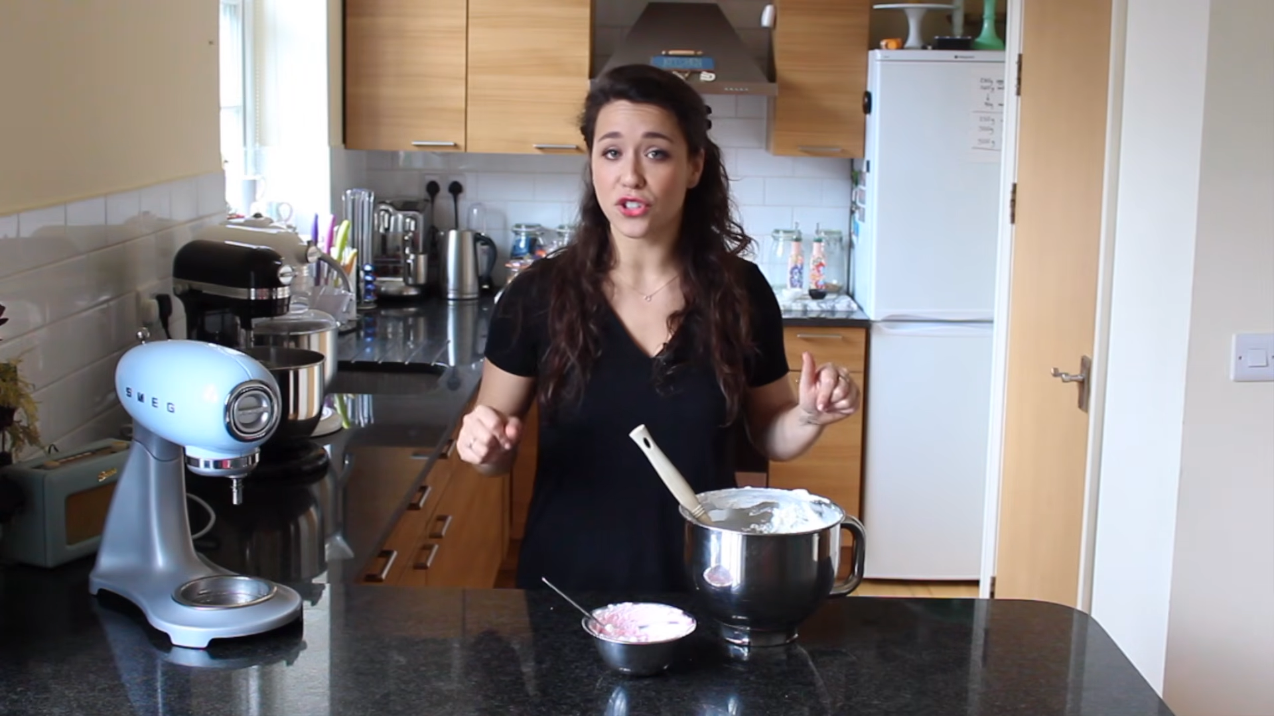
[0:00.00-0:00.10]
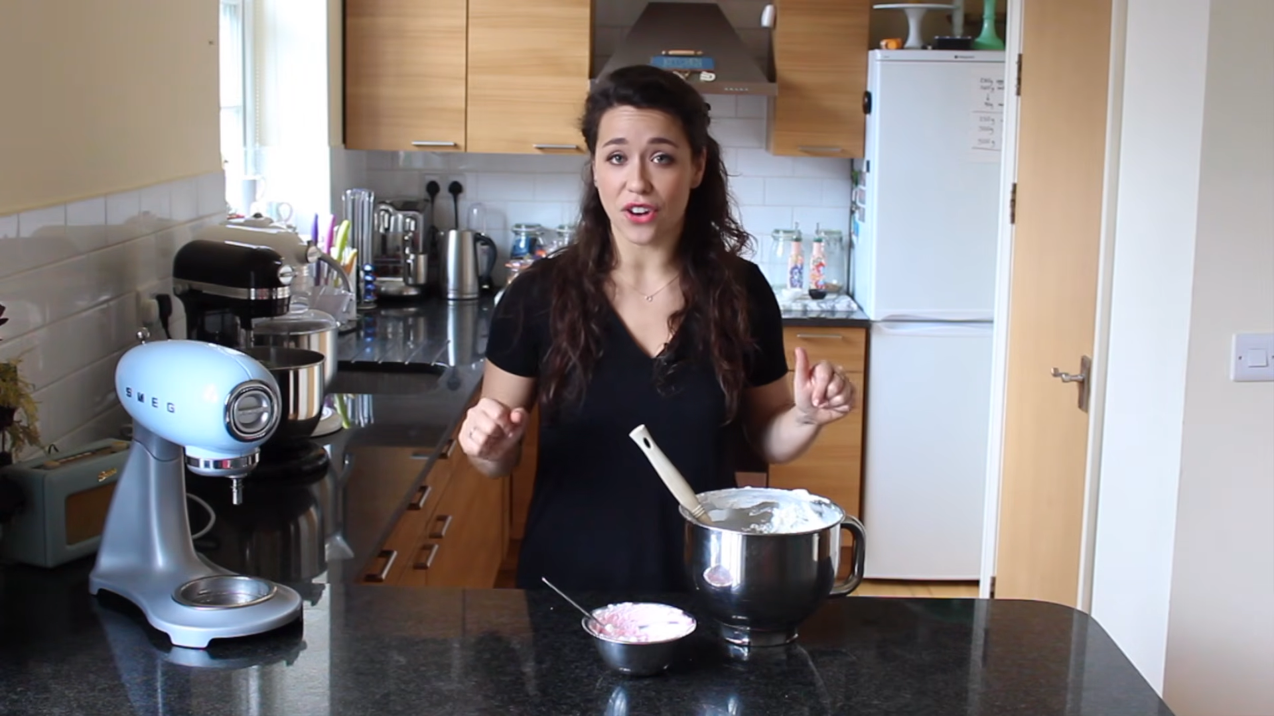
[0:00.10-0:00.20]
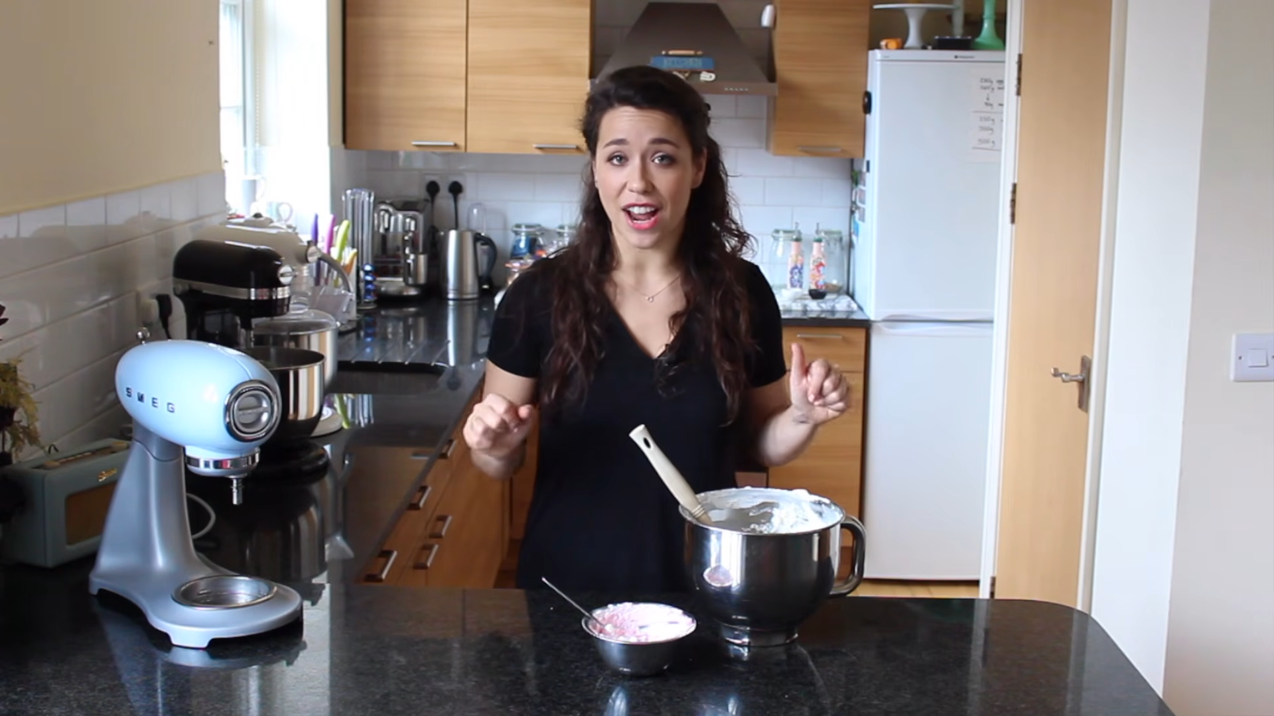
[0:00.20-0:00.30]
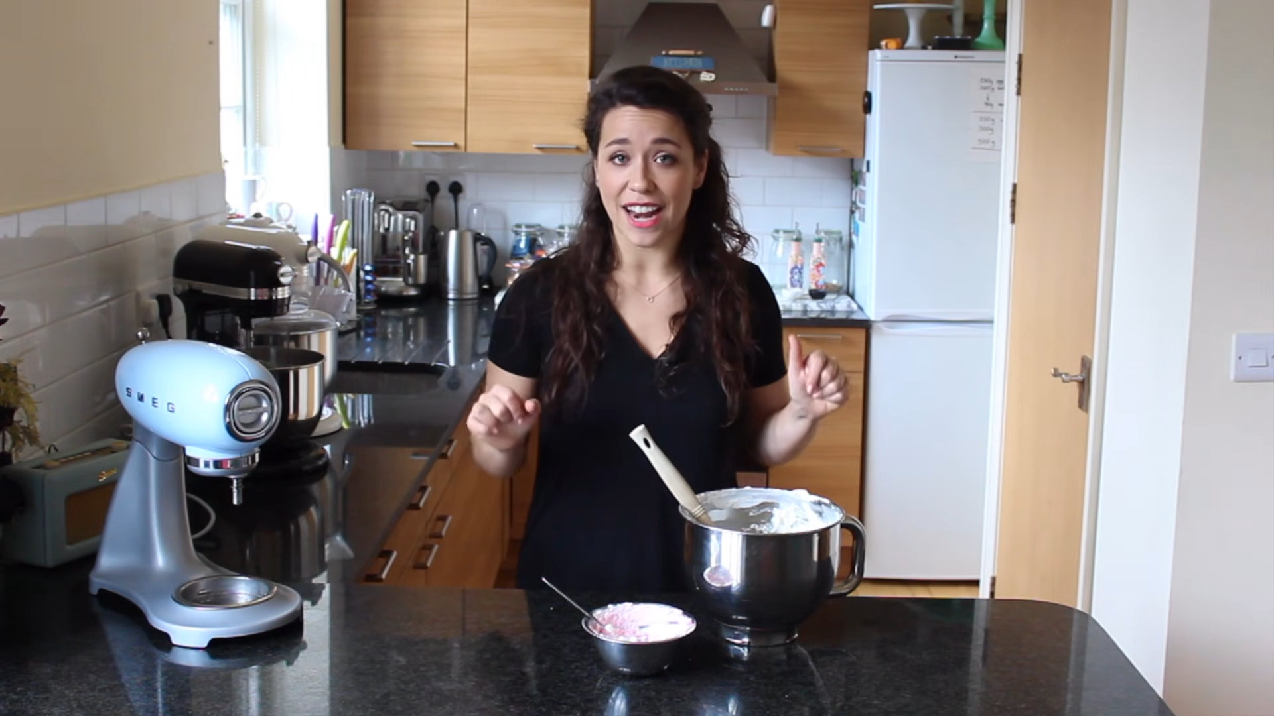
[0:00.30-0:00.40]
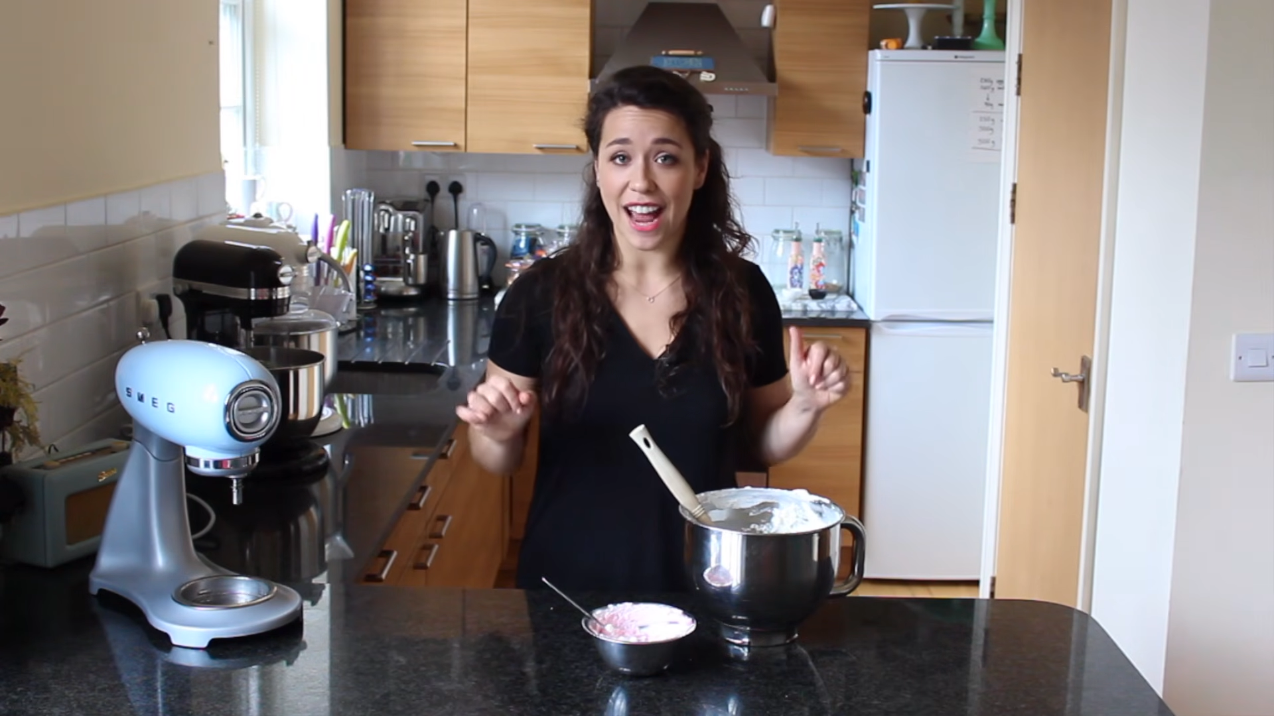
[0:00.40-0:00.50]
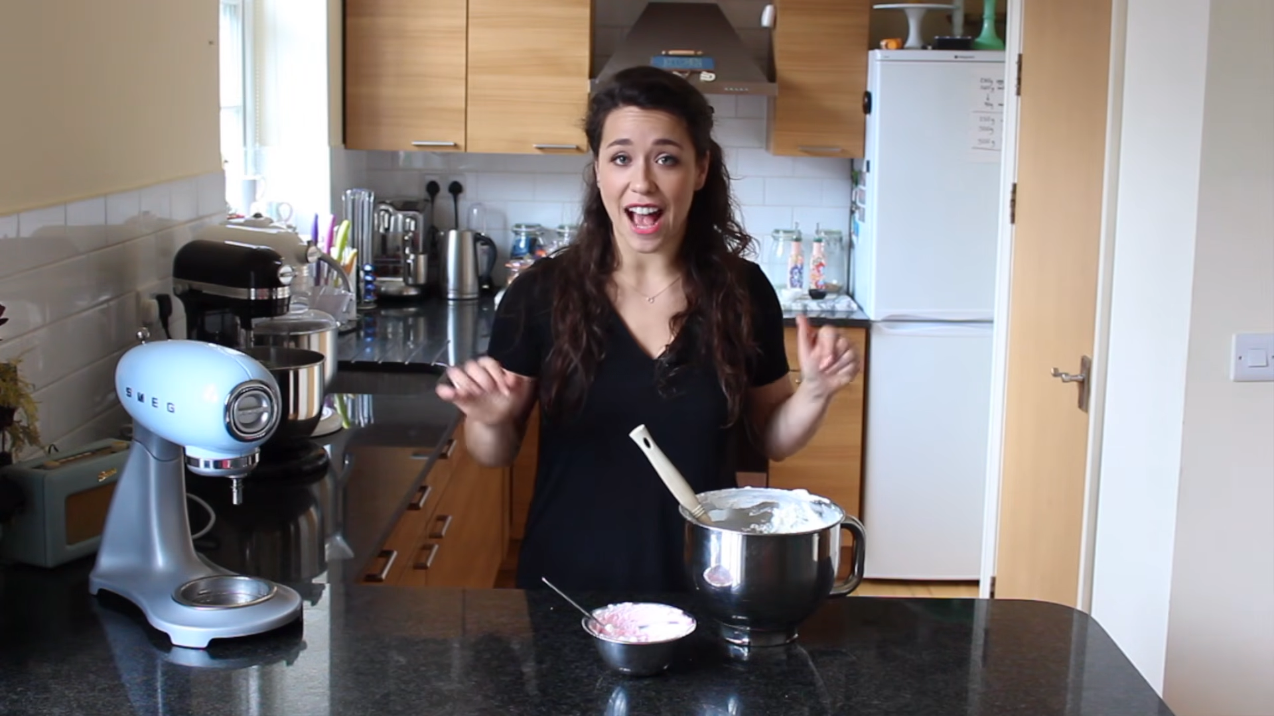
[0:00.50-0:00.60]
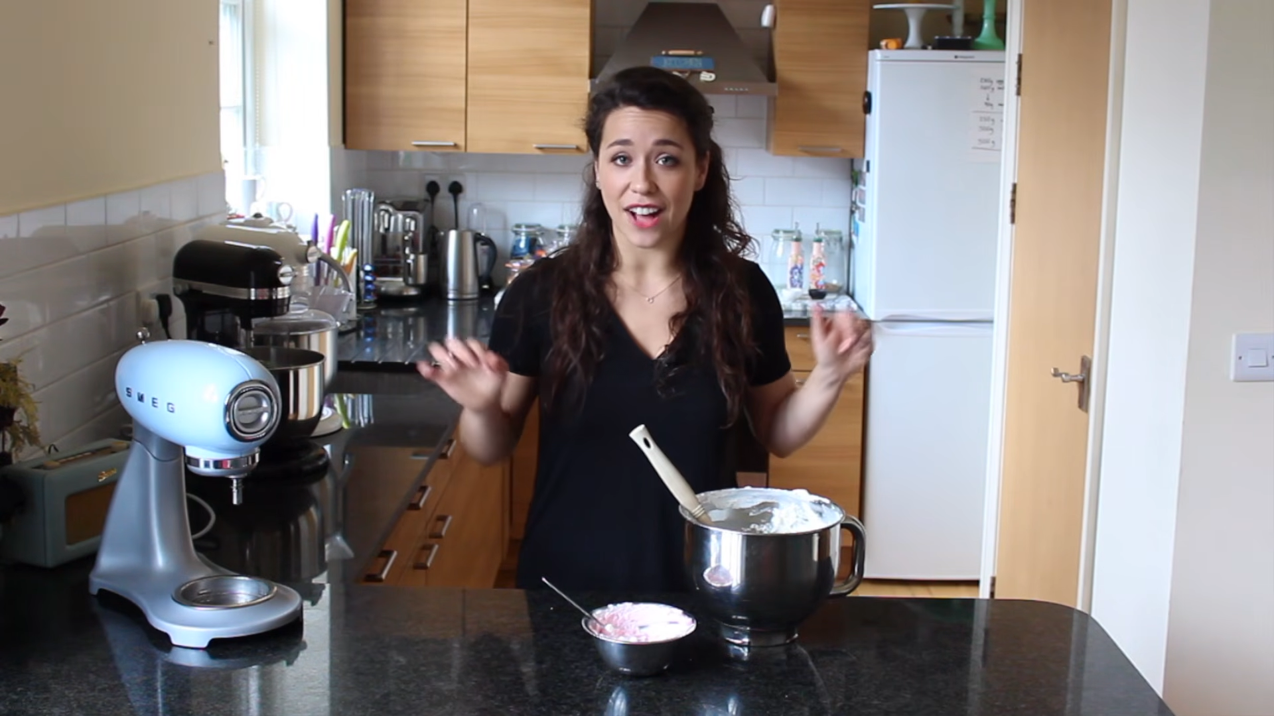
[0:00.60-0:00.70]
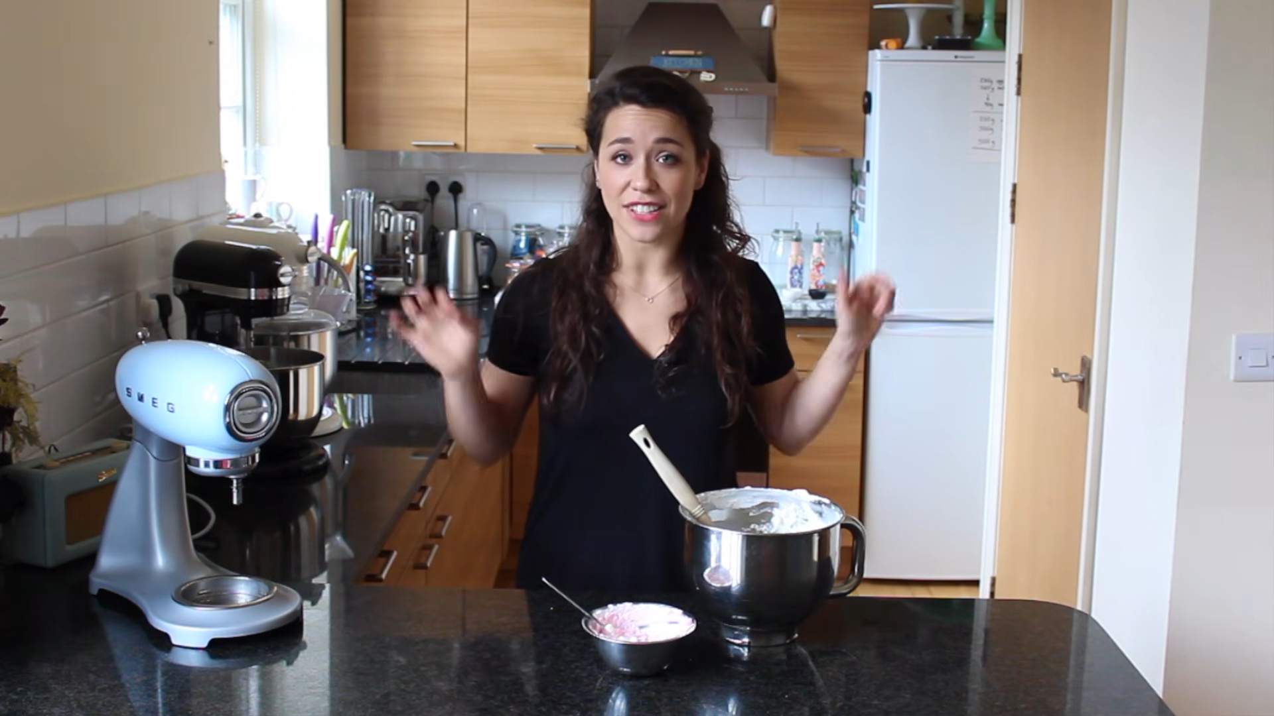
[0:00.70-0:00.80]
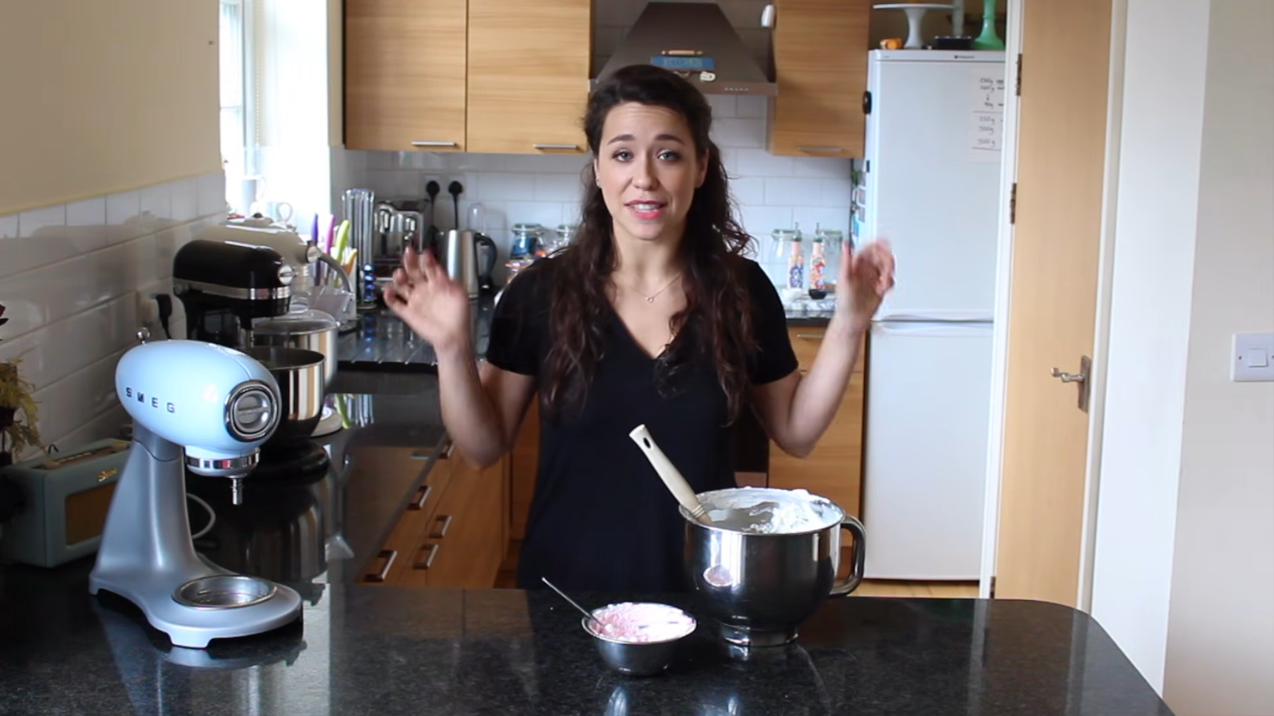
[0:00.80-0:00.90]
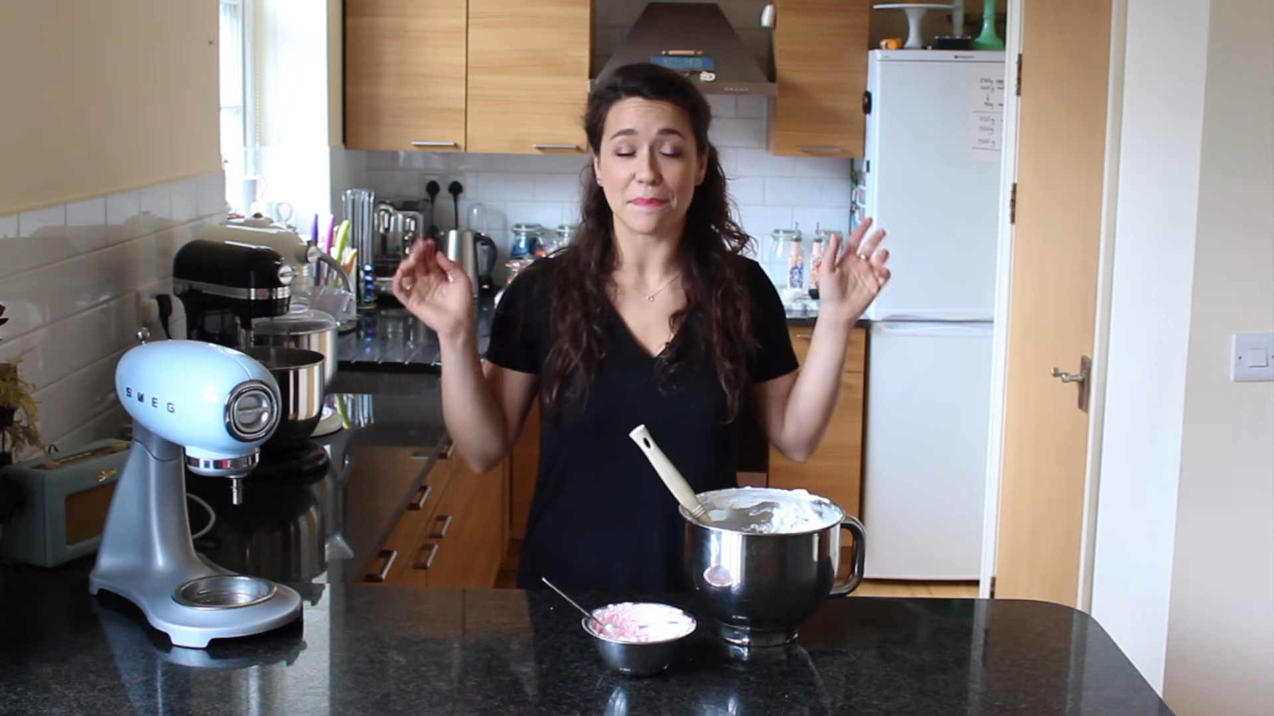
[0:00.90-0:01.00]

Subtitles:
try it out,